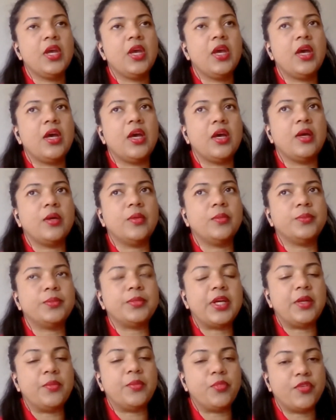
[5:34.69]

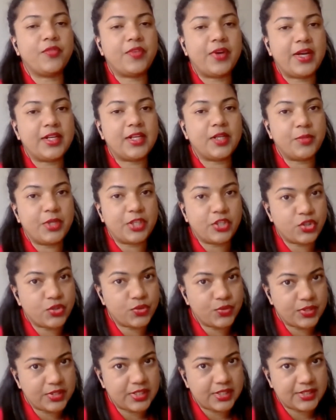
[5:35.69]
and provide and make
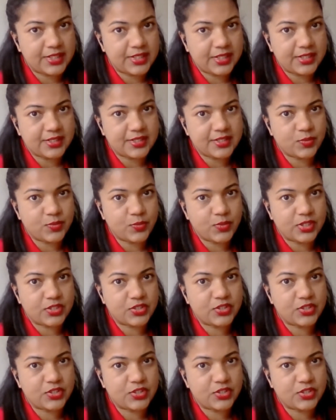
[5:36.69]
sure that that doesn't work?